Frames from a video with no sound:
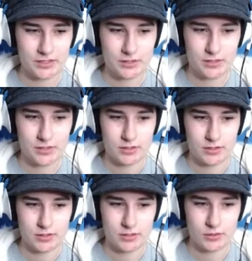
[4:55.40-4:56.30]
Quickly go
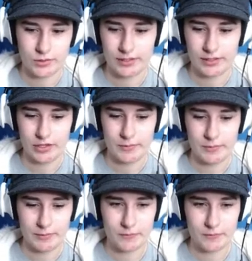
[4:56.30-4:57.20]
to bed before you have
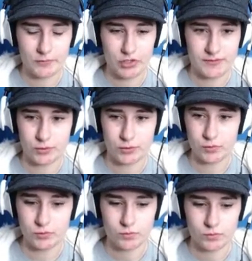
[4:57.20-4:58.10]
school.
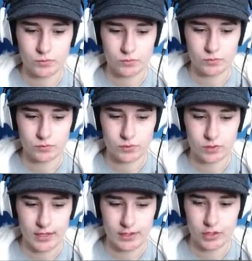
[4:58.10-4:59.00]
Alright, you are
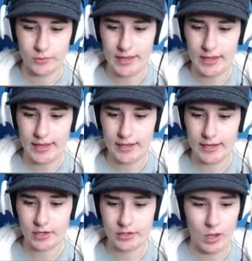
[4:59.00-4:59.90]
angry. Why?
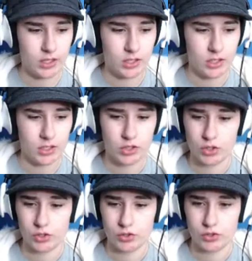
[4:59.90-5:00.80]

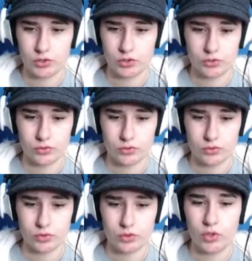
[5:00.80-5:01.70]
Go to
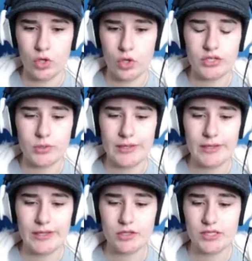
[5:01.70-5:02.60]
the toilet
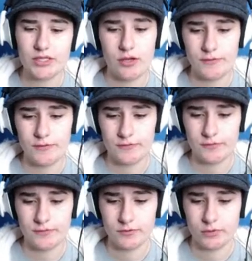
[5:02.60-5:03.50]
yourself. You're very
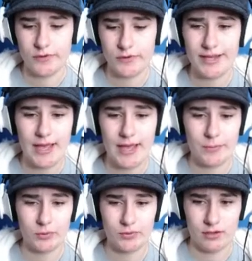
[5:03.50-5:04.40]
capable now.
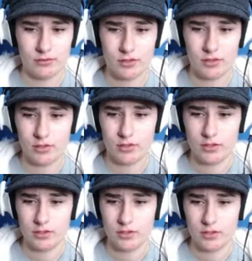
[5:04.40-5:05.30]
I don't need to
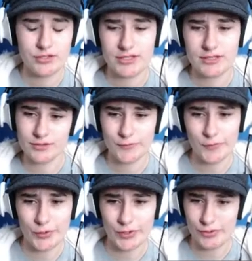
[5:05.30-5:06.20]
do it for you.
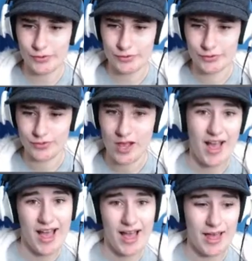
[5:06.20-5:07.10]
So, haha.
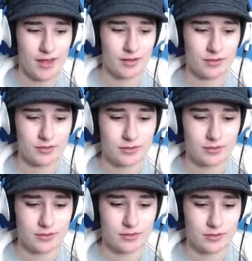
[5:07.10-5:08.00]

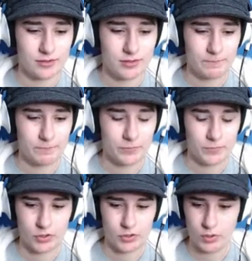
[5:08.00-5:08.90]
You are
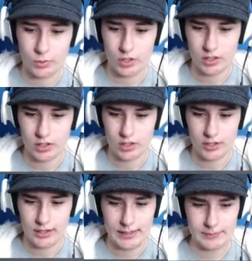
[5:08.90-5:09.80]
happily
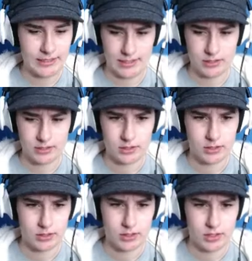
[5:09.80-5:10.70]
eating.
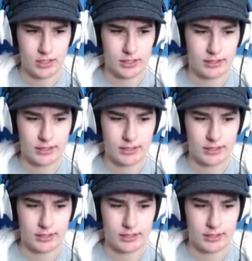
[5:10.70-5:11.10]
And then